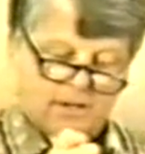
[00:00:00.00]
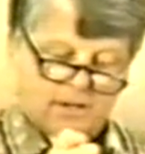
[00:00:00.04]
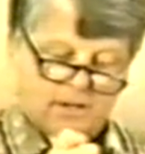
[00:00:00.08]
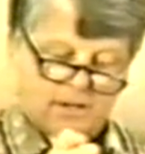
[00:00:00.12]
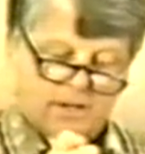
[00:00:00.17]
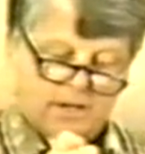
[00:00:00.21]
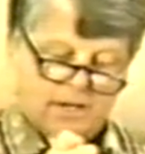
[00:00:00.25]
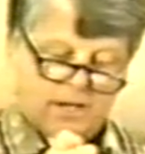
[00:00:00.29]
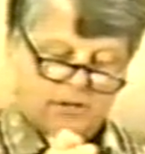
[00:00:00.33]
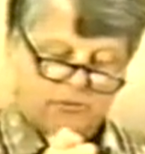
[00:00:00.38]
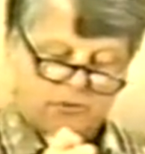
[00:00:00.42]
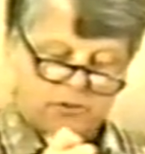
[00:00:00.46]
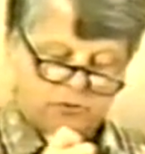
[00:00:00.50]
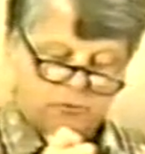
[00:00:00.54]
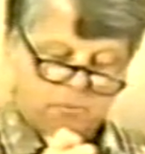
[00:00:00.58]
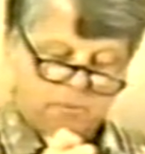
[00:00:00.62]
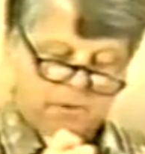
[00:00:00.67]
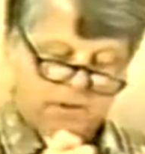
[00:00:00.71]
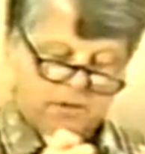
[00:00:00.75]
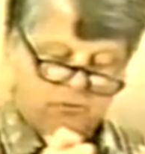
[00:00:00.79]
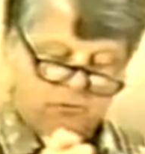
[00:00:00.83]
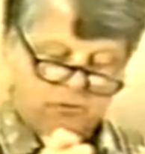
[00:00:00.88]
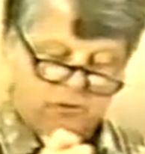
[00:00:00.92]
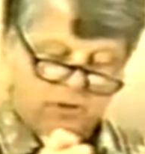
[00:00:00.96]
As each
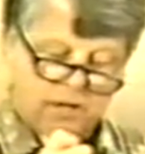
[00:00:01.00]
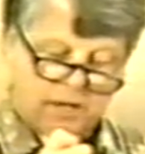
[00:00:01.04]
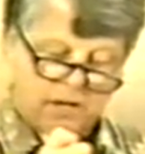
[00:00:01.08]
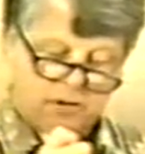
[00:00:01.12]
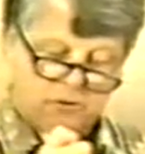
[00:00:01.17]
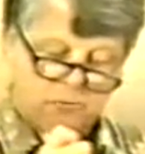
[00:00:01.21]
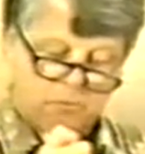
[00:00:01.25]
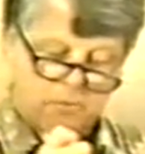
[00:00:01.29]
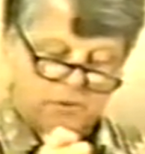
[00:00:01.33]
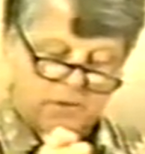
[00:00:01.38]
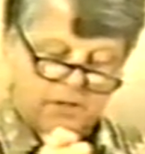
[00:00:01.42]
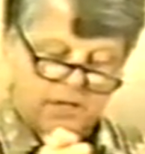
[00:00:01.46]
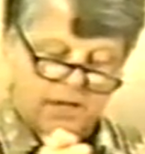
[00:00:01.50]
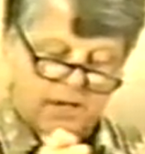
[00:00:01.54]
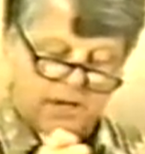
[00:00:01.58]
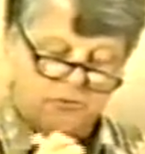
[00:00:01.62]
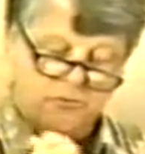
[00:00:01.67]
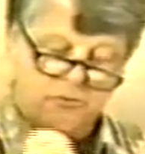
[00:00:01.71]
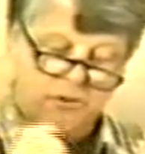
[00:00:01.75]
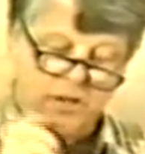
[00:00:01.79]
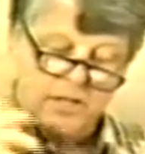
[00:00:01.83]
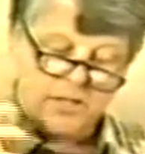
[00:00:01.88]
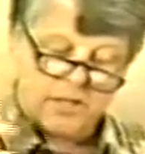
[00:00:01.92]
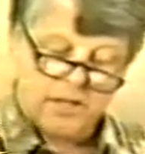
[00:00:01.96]
man's lot has been cast,
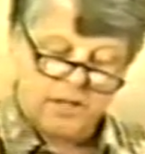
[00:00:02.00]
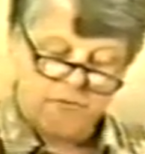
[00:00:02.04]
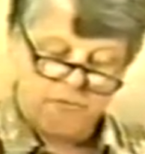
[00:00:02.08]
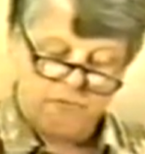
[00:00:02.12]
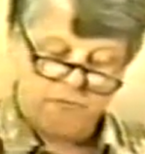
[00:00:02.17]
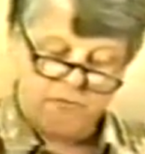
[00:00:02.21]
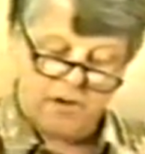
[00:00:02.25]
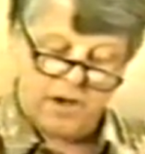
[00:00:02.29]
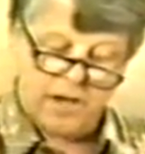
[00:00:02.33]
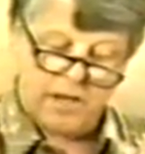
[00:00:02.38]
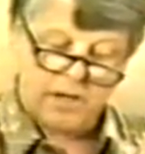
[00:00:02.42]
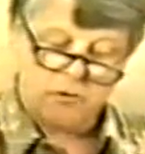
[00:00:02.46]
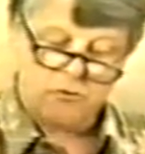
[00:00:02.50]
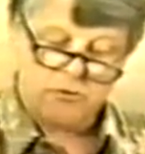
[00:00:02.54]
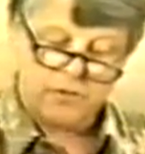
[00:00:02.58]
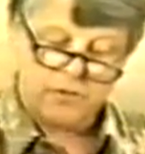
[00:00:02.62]
and they follow the